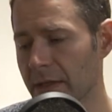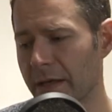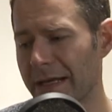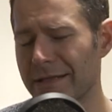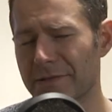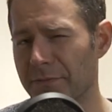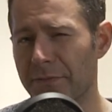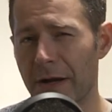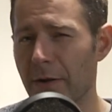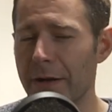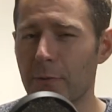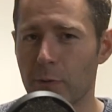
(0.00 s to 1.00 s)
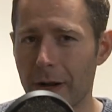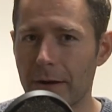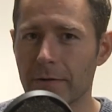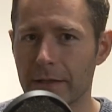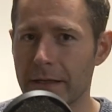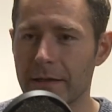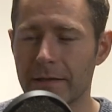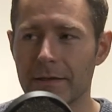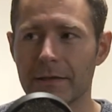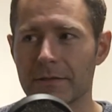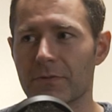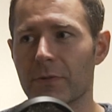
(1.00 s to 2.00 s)
It is very rarely
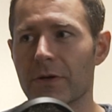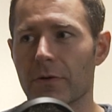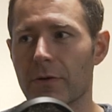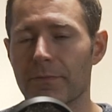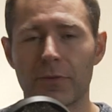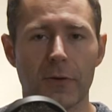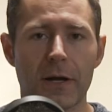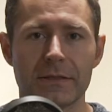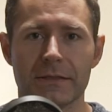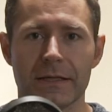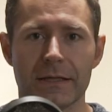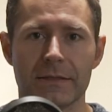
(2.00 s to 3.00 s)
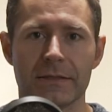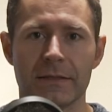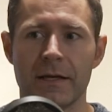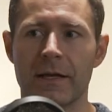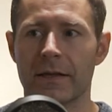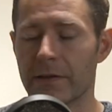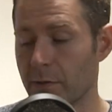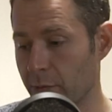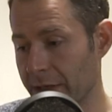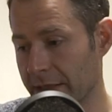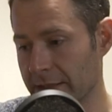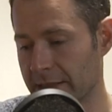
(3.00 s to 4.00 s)
as we are a process that
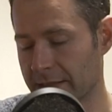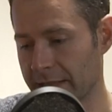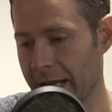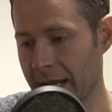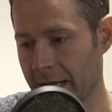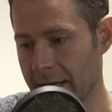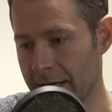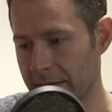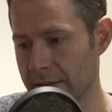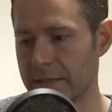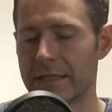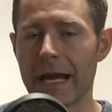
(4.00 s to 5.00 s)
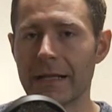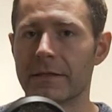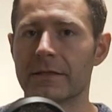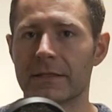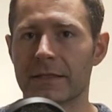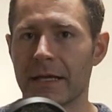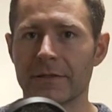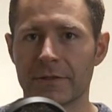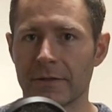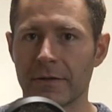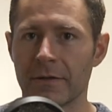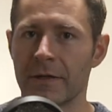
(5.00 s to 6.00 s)
we can stay dead
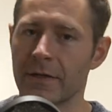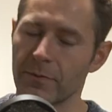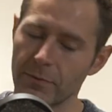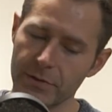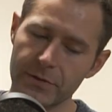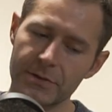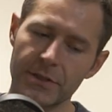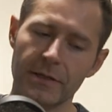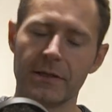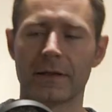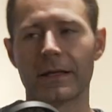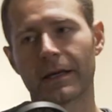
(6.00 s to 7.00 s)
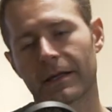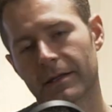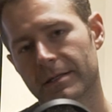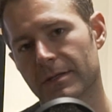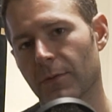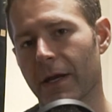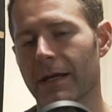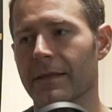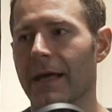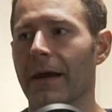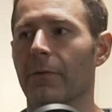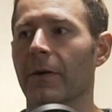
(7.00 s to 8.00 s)
center. We're usually leaning this way and
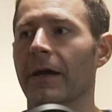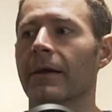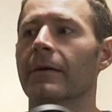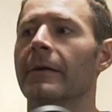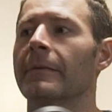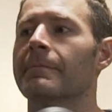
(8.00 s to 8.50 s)
that way.